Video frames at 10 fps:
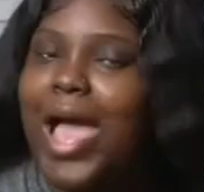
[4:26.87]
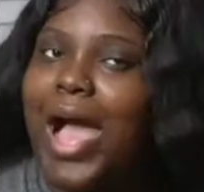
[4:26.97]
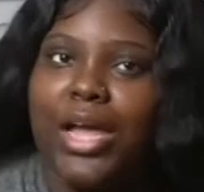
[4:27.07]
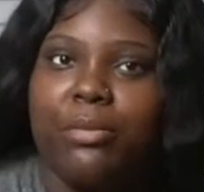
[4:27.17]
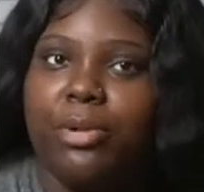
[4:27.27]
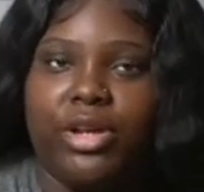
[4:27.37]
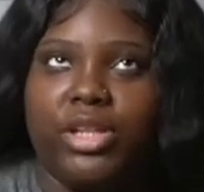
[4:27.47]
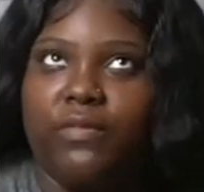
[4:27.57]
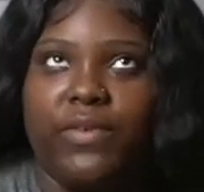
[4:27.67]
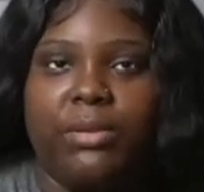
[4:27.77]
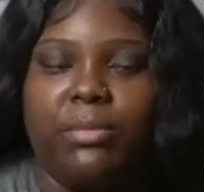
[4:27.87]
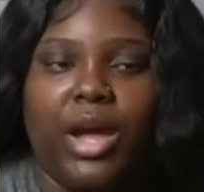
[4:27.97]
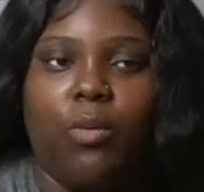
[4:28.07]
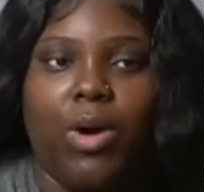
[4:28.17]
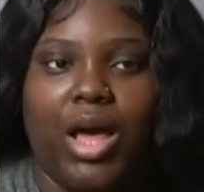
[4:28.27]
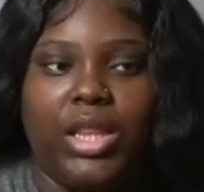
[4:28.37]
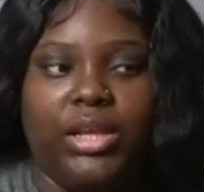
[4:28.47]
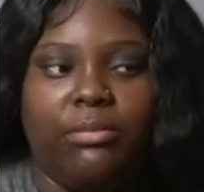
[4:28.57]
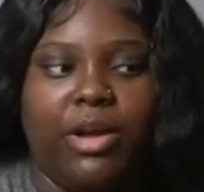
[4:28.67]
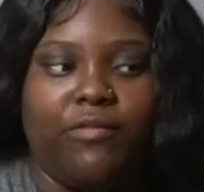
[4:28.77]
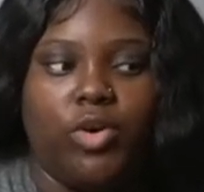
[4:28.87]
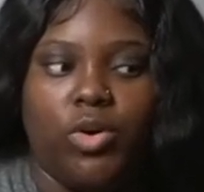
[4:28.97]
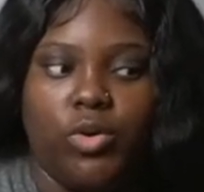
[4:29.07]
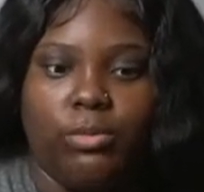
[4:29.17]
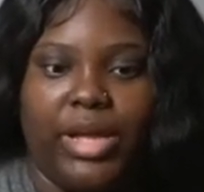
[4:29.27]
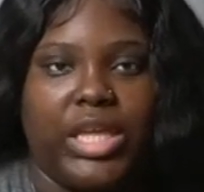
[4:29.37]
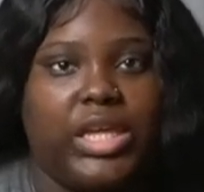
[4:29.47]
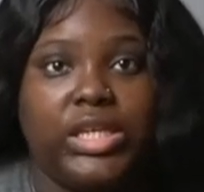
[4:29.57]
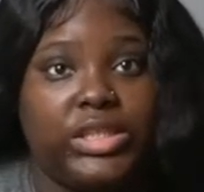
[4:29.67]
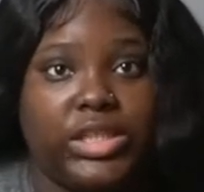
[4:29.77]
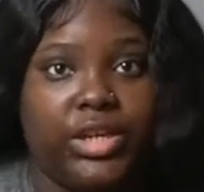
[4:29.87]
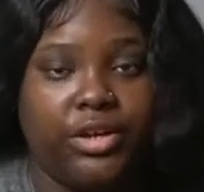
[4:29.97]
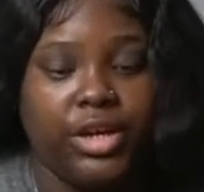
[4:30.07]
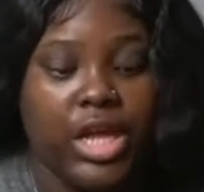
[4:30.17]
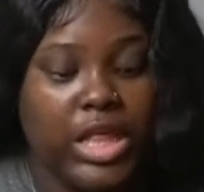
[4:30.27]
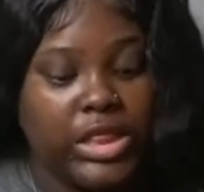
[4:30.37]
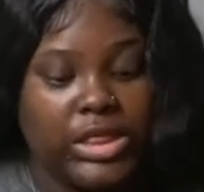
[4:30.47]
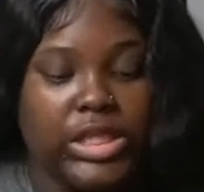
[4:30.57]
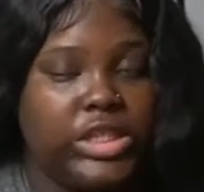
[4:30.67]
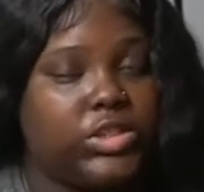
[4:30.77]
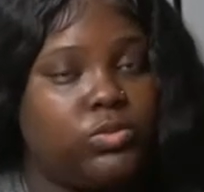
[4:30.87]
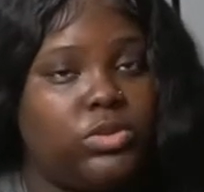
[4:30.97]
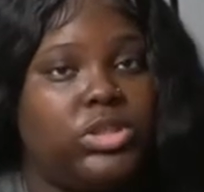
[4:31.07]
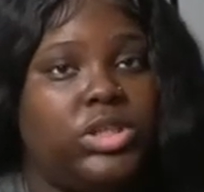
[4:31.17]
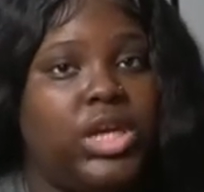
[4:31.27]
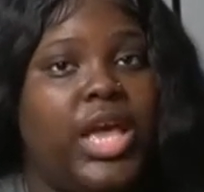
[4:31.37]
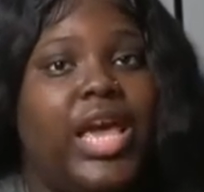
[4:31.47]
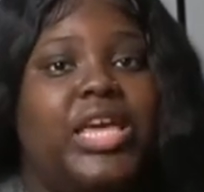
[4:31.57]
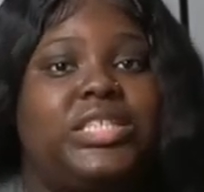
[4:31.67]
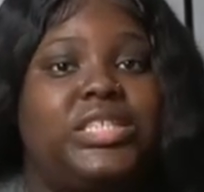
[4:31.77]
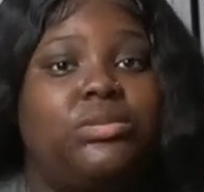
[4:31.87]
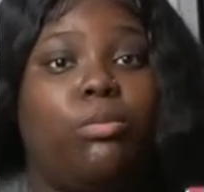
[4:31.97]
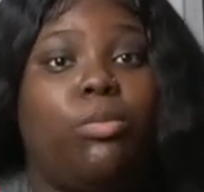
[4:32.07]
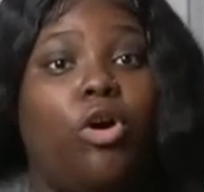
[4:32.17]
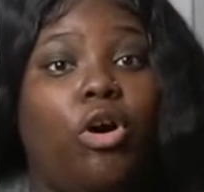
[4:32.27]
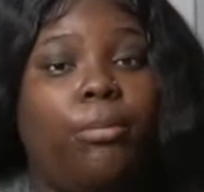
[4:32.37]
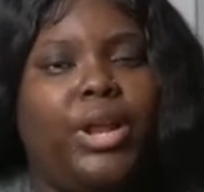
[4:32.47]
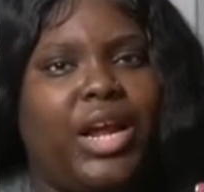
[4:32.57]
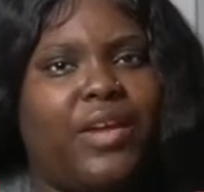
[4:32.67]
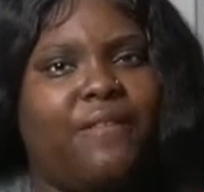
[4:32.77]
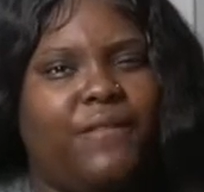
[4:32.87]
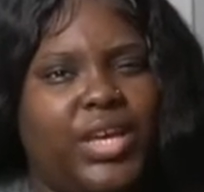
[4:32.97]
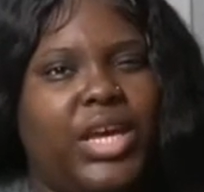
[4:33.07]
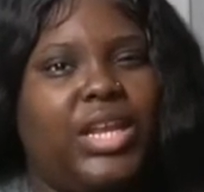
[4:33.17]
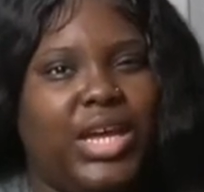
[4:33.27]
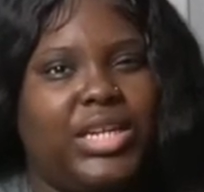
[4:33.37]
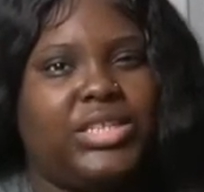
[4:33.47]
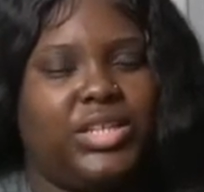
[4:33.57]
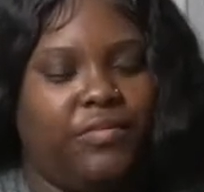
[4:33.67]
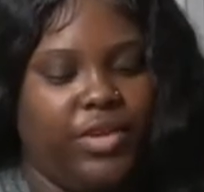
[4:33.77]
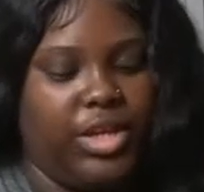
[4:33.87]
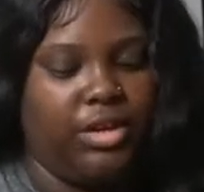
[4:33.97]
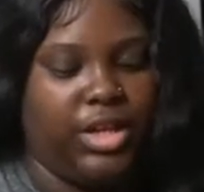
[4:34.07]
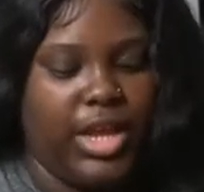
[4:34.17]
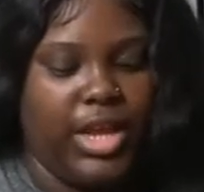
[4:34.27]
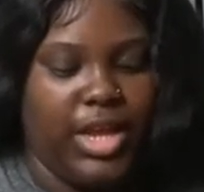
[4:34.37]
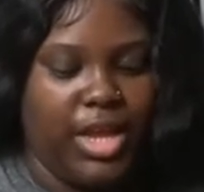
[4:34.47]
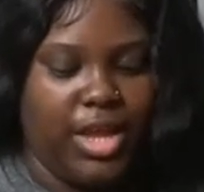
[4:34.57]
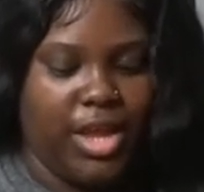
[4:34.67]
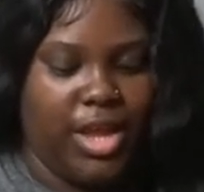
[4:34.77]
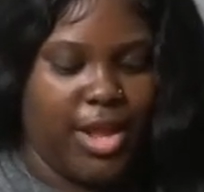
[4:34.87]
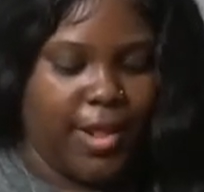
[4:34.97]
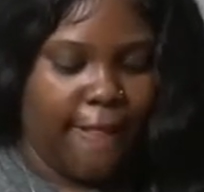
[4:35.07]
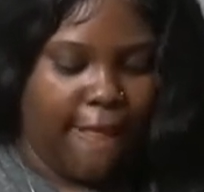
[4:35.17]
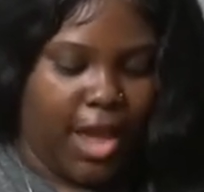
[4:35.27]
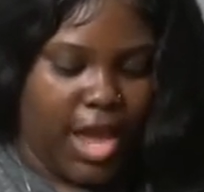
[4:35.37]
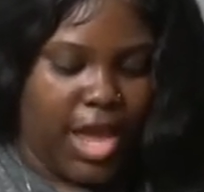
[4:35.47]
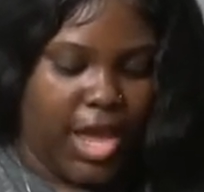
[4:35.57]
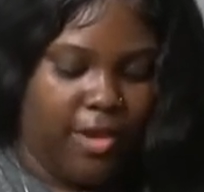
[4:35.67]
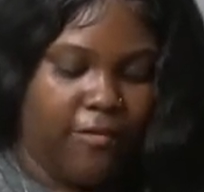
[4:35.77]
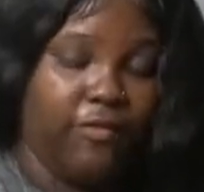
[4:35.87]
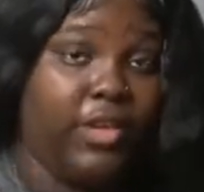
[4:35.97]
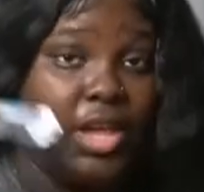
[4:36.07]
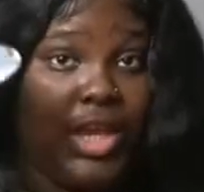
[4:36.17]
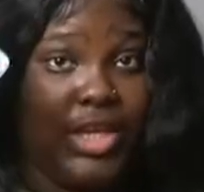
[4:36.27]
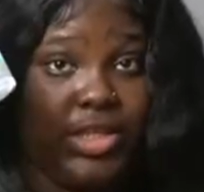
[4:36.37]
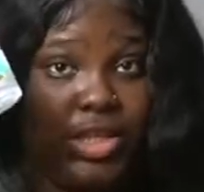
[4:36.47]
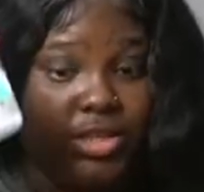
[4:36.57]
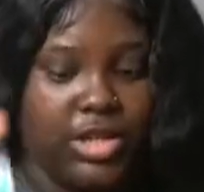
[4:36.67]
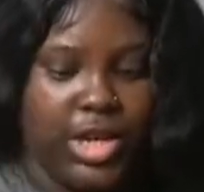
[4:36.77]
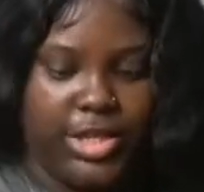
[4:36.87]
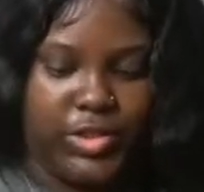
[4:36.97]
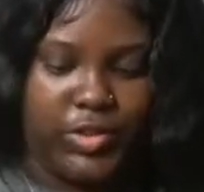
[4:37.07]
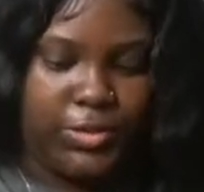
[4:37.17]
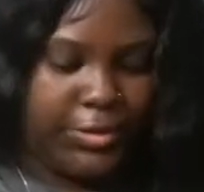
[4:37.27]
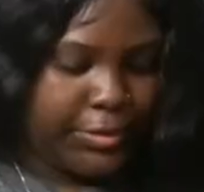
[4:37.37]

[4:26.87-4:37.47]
I could barely fit my wallet, my phone, my keys in there. This one, it's small, but I can fit a lot of stuff in here. Like I have hand sanitizer,